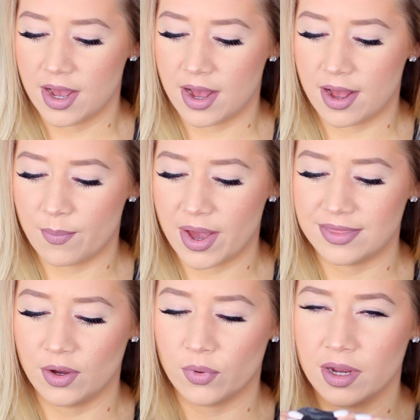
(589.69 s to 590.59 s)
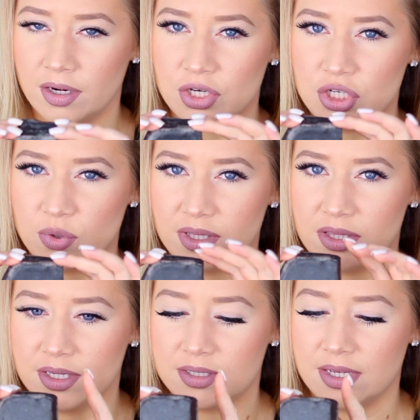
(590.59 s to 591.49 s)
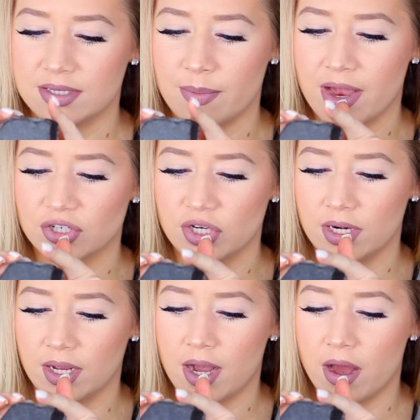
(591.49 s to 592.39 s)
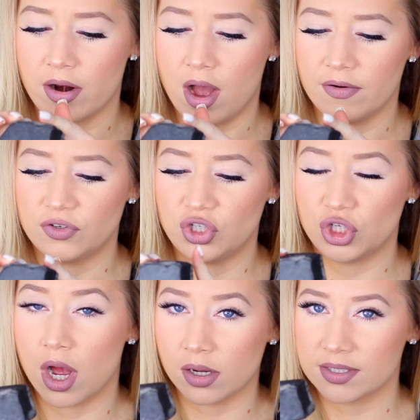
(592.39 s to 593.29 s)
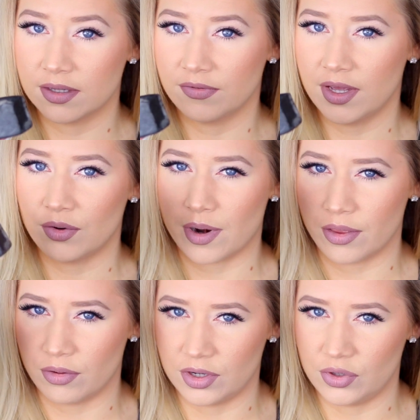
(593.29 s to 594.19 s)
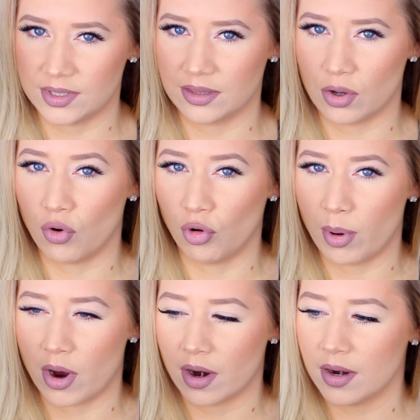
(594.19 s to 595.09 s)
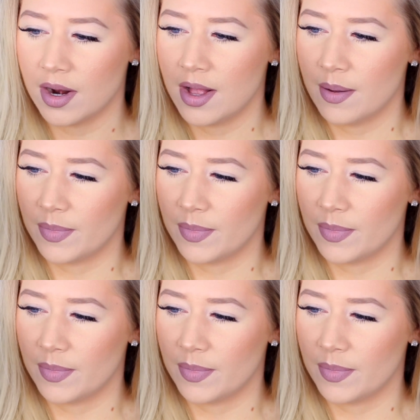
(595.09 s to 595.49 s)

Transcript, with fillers: Um, I think what I'm going to do with this is I'm actually going to cut off chunks of it rather than using the whole bar